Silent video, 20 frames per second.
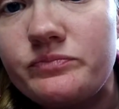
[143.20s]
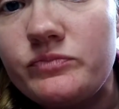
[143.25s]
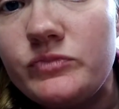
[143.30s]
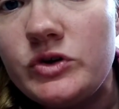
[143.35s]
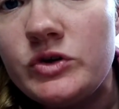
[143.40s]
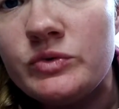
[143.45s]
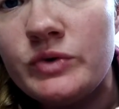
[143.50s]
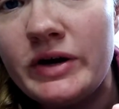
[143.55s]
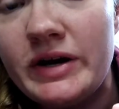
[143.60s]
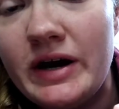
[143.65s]

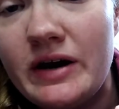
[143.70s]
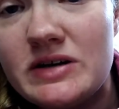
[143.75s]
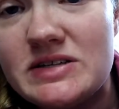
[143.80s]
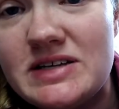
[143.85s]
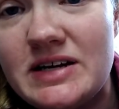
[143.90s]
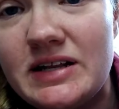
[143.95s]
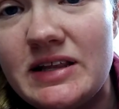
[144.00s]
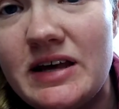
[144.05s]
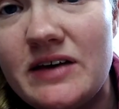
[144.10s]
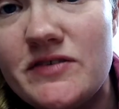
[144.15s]
Right now it's at a
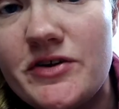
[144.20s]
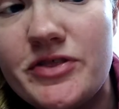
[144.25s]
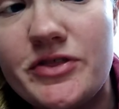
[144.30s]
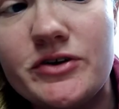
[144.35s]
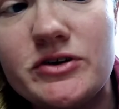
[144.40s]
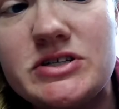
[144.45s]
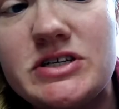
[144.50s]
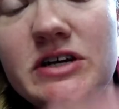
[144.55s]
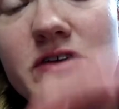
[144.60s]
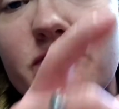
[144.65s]
level
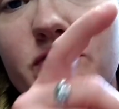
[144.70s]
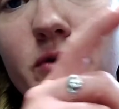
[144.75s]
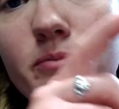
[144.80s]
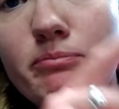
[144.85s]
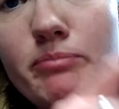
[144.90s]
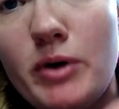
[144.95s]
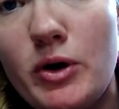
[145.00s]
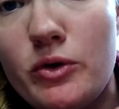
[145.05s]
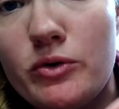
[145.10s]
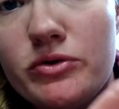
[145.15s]
13 for
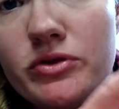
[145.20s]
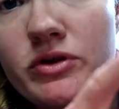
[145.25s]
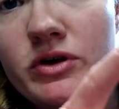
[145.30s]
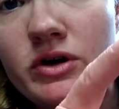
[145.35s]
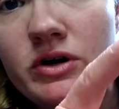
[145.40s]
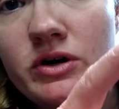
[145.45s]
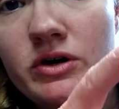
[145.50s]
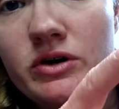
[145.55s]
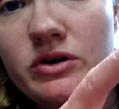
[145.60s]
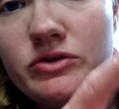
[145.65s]
both
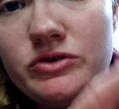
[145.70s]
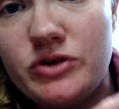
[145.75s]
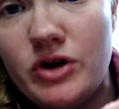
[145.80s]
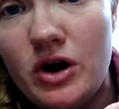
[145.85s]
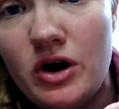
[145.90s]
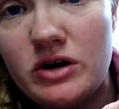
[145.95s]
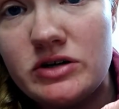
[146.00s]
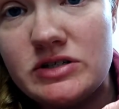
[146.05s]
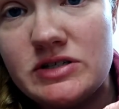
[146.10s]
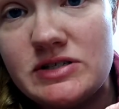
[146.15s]

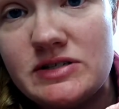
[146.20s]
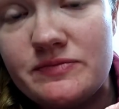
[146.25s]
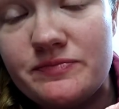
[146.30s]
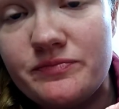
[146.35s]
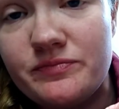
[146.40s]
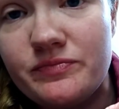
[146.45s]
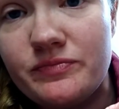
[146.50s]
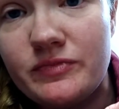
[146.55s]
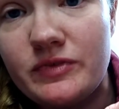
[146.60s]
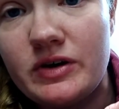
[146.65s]
dogs.
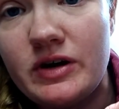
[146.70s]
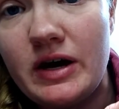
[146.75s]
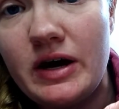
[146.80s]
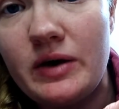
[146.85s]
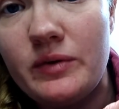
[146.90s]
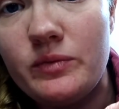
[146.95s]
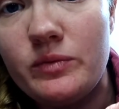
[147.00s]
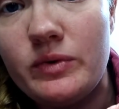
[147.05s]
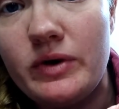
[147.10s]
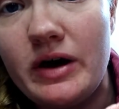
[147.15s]
Okay,
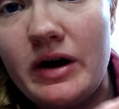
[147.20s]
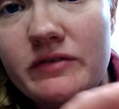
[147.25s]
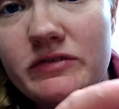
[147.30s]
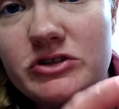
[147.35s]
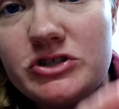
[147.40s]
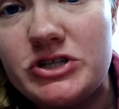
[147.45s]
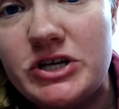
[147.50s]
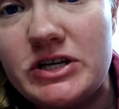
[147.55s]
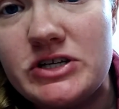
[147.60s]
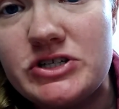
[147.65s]
we haven't
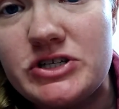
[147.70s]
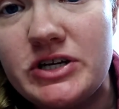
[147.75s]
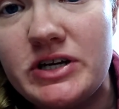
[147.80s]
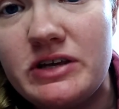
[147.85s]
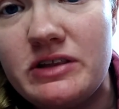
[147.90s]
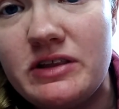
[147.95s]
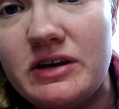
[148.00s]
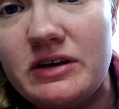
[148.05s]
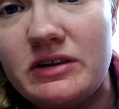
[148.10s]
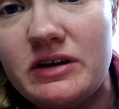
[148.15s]
changed
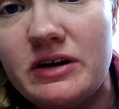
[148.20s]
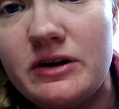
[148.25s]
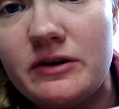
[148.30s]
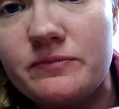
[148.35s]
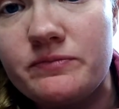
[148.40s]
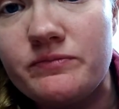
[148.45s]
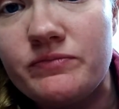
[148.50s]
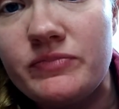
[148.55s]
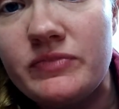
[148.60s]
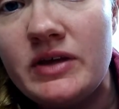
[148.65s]
anything there.
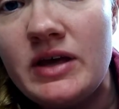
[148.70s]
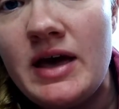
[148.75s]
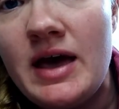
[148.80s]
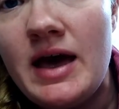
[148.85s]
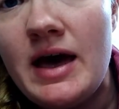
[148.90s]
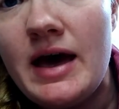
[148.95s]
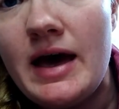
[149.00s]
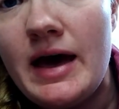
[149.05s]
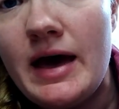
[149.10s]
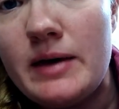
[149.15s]

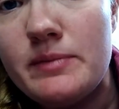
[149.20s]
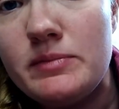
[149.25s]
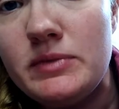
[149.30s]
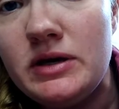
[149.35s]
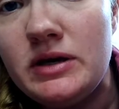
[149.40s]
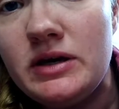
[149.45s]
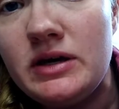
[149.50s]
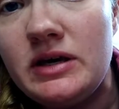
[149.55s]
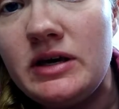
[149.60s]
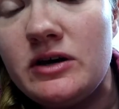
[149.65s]
M
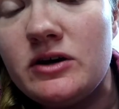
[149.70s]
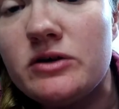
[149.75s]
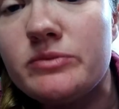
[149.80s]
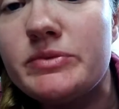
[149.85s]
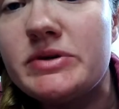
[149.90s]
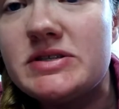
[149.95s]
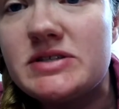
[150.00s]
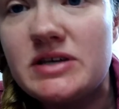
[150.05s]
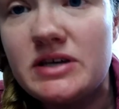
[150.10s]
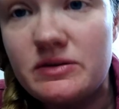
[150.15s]
here
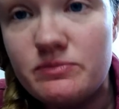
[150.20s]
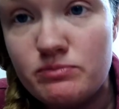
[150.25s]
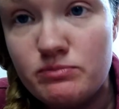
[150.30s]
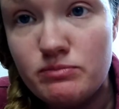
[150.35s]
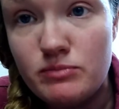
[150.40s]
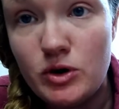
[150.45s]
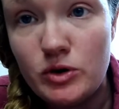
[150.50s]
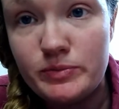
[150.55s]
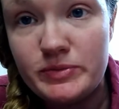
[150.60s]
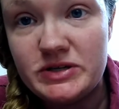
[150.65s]
means
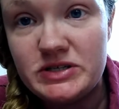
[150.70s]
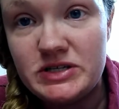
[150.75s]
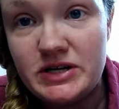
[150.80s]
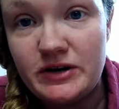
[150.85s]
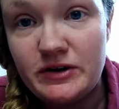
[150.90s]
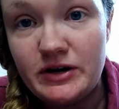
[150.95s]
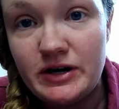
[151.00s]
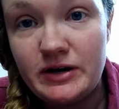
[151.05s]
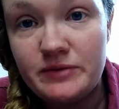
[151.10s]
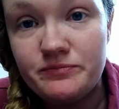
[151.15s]

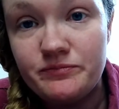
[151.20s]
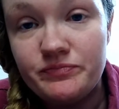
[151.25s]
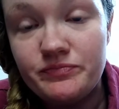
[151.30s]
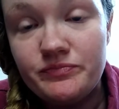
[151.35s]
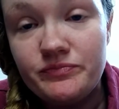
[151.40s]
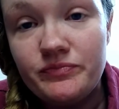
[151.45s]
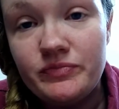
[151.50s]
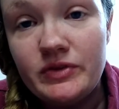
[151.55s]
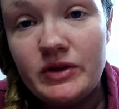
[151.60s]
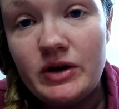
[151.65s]
momentary.
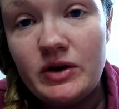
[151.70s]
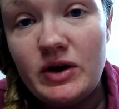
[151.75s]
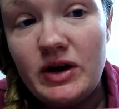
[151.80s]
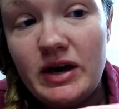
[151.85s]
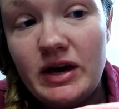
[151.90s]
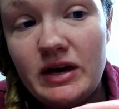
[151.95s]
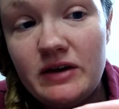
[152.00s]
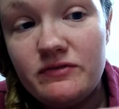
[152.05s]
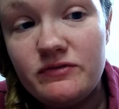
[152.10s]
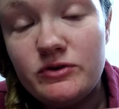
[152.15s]

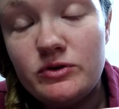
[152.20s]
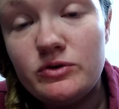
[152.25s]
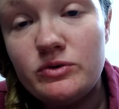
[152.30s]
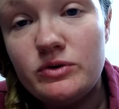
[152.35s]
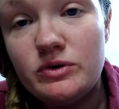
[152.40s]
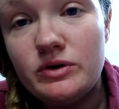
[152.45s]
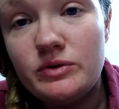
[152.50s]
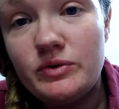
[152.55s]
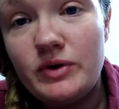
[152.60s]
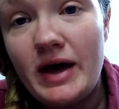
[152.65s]
If you
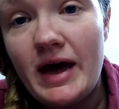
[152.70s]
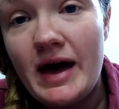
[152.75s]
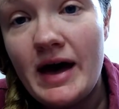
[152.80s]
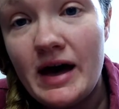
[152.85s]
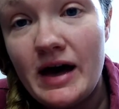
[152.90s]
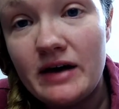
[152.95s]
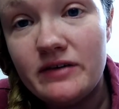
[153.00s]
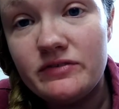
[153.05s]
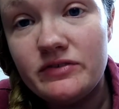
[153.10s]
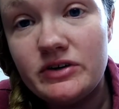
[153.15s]

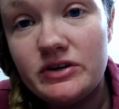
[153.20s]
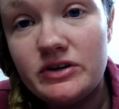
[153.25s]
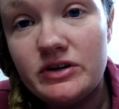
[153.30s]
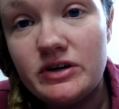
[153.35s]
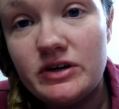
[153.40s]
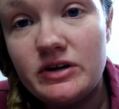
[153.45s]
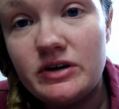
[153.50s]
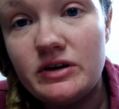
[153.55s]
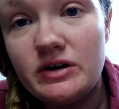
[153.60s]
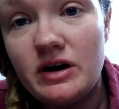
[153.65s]
have your
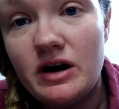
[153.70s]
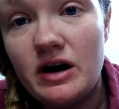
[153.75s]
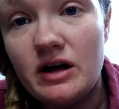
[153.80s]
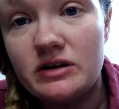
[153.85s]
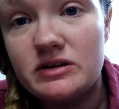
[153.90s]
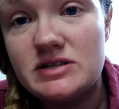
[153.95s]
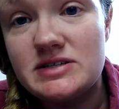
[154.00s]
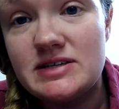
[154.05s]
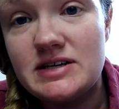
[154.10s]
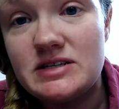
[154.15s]
collar
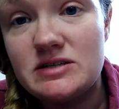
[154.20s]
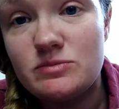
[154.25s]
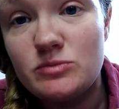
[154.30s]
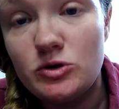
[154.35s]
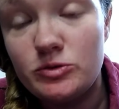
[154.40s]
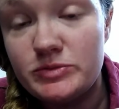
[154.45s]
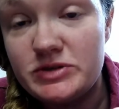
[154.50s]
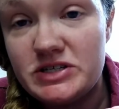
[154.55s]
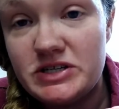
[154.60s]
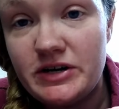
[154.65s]
set to
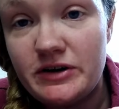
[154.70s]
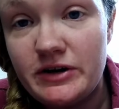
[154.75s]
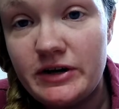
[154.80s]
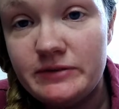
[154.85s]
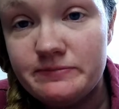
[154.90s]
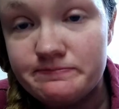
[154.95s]
momentary,